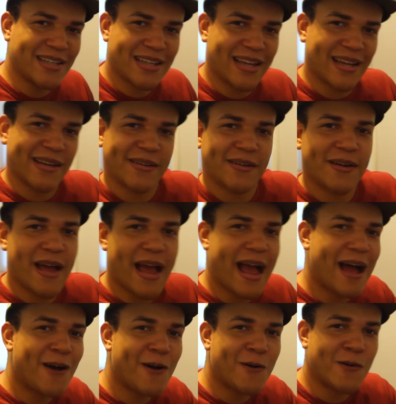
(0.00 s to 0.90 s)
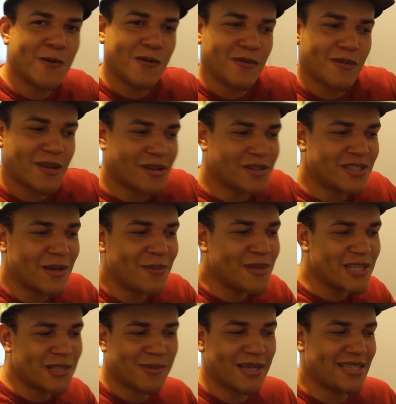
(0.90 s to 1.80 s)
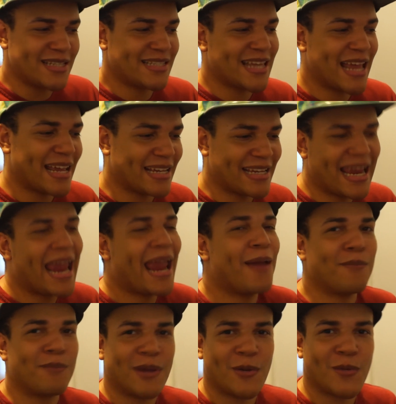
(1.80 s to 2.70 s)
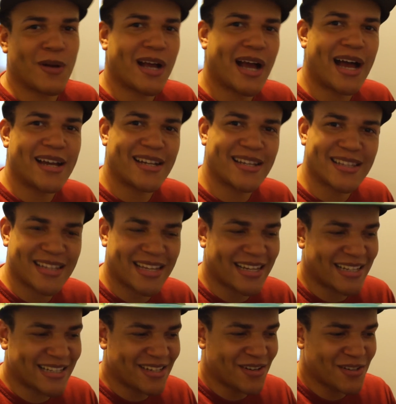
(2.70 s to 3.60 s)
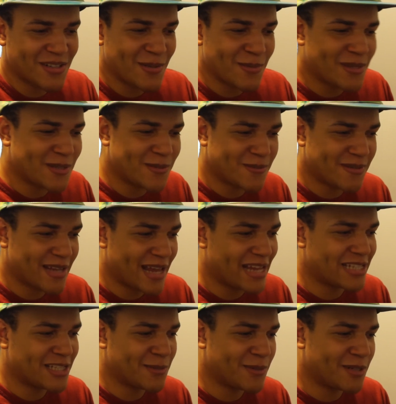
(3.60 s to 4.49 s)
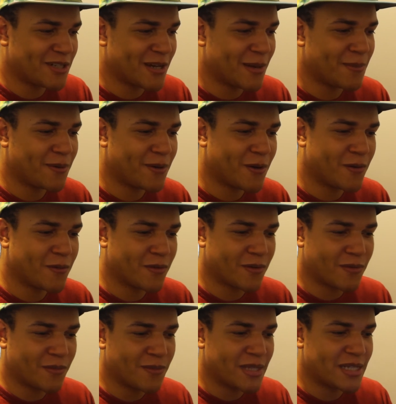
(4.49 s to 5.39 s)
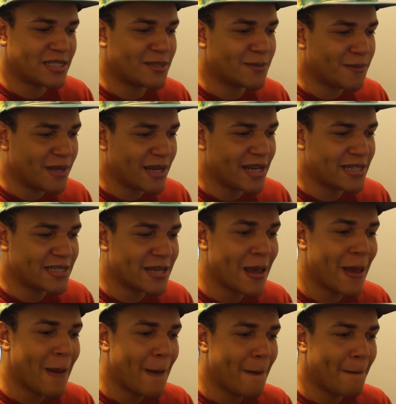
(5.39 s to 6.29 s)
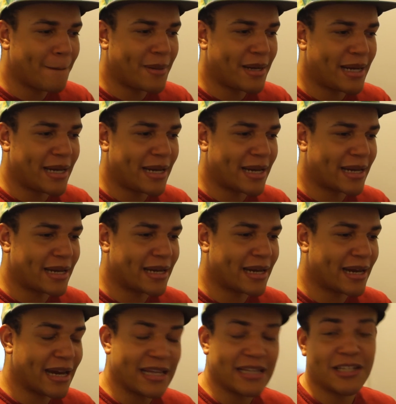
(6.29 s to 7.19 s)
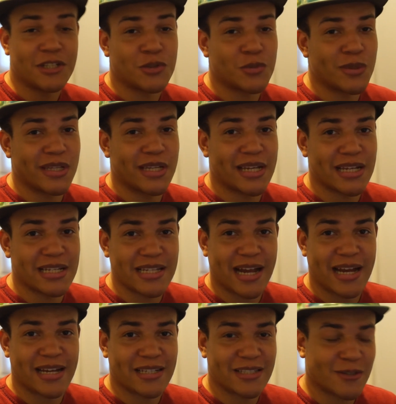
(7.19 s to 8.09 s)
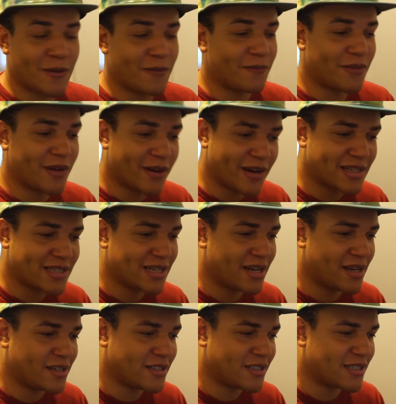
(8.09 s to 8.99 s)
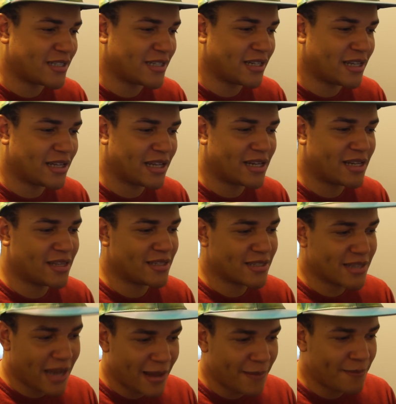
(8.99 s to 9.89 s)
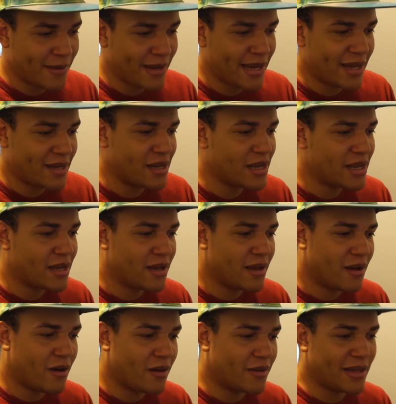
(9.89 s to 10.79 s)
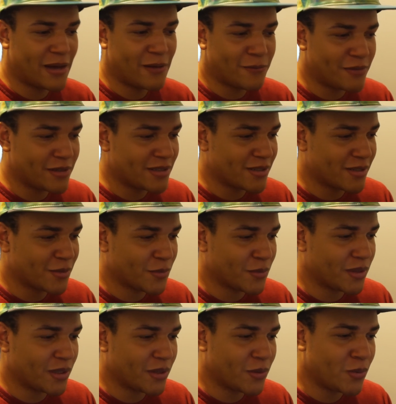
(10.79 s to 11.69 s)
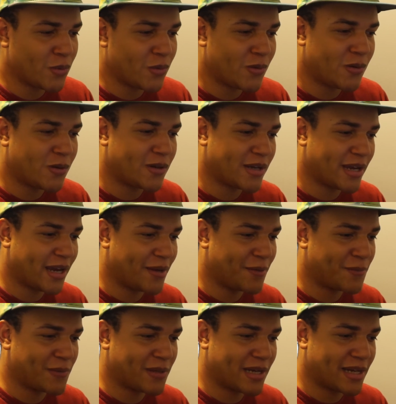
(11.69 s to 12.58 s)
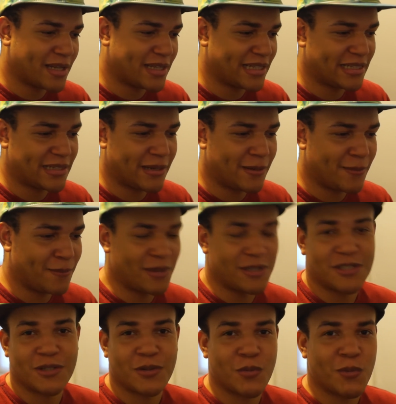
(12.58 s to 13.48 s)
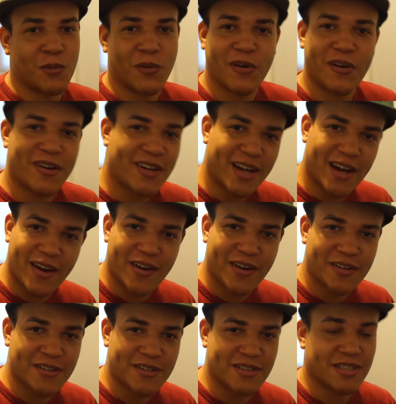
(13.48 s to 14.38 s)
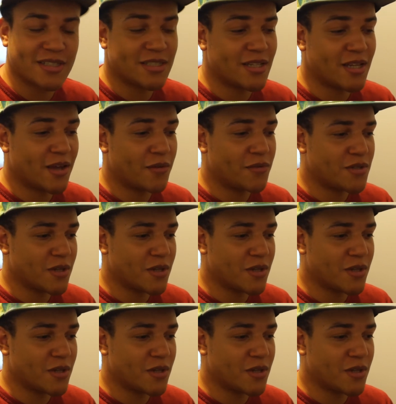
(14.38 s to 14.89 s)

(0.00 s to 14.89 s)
Like, how, some of these places can't be Wakanda. Like, some of this has to be jumping over from place to place. But it looks really exciting. So I'm very excited to see a lot of this combat. all the outfits look really cool, and we got like a bunch of warrior characters and stuff.